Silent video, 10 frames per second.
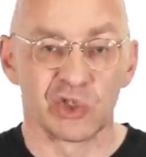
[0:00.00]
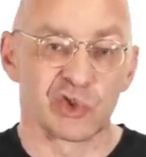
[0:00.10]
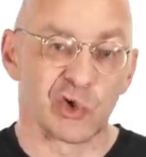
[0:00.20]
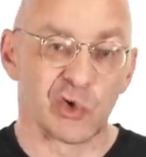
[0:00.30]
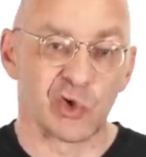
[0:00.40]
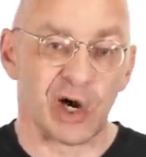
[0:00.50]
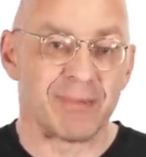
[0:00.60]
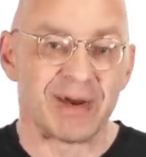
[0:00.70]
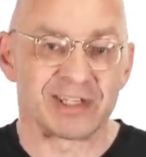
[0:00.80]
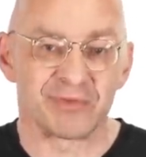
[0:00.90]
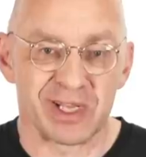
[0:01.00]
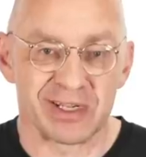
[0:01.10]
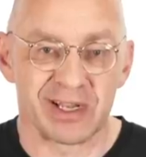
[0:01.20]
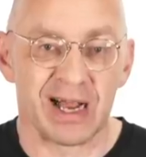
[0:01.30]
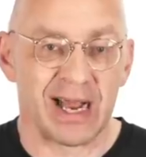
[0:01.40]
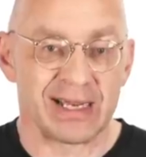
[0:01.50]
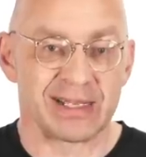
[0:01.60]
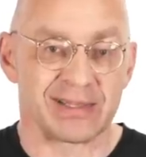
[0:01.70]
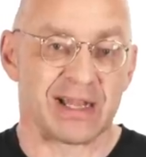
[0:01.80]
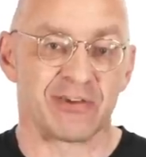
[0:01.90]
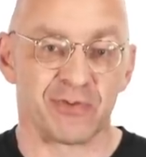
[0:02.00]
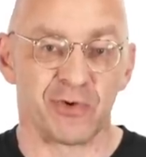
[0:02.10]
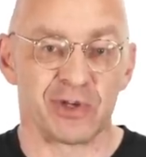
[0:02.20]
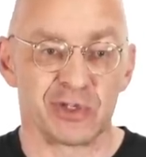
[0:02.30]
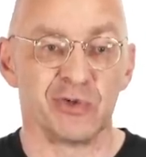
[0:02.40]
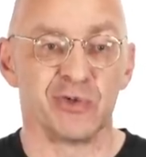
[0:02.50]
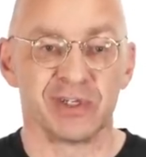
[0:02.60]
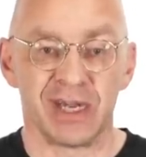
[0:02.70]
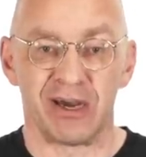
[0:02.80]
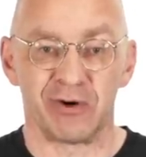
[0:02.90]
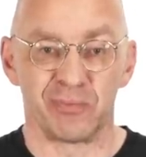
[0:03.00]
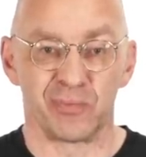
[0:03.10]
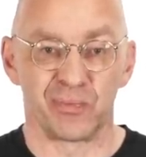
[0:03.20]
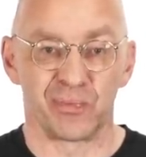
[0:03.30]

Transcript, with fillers: So I might as well highlight that for you now.